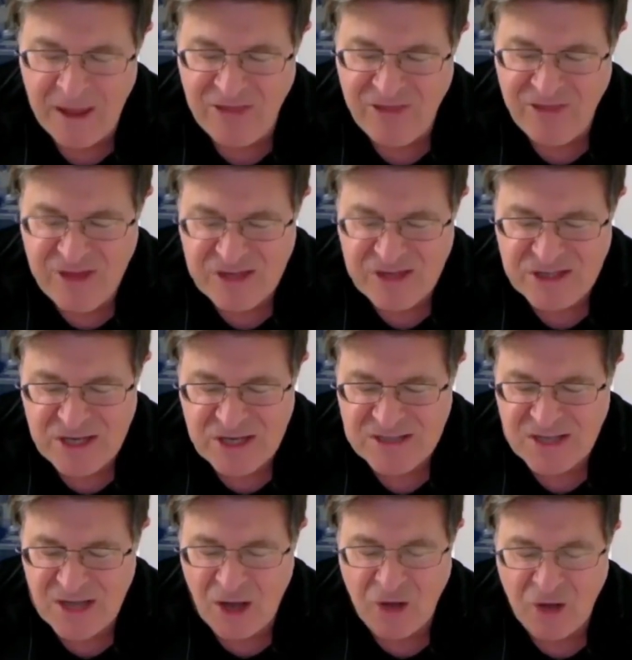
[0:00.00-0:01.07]
And this
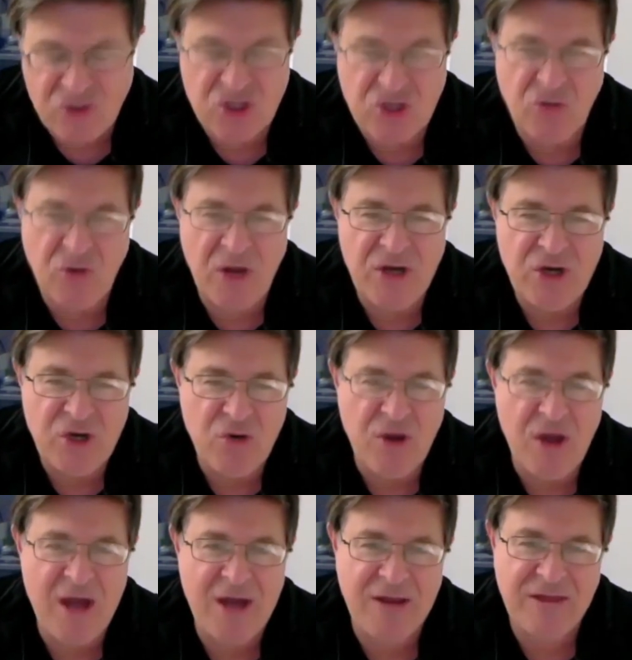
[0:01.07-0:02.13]
is also a
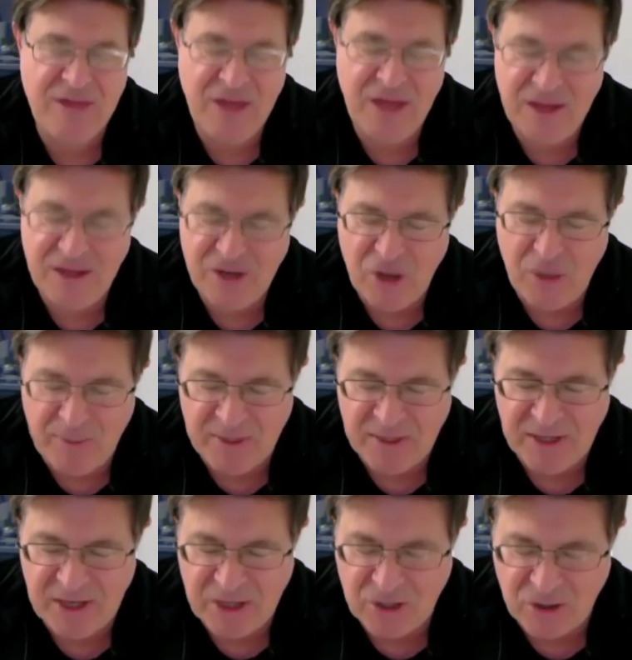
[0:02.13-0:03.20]
new kind of thing, and a
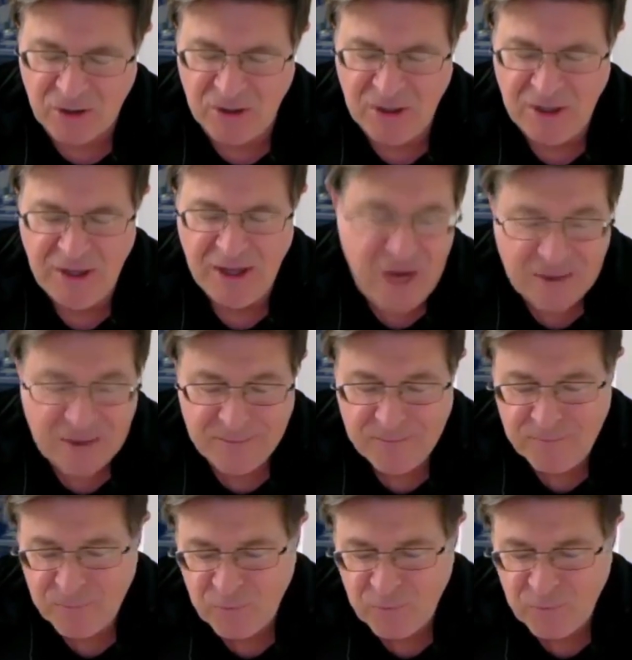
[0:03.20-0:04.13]
political freedom.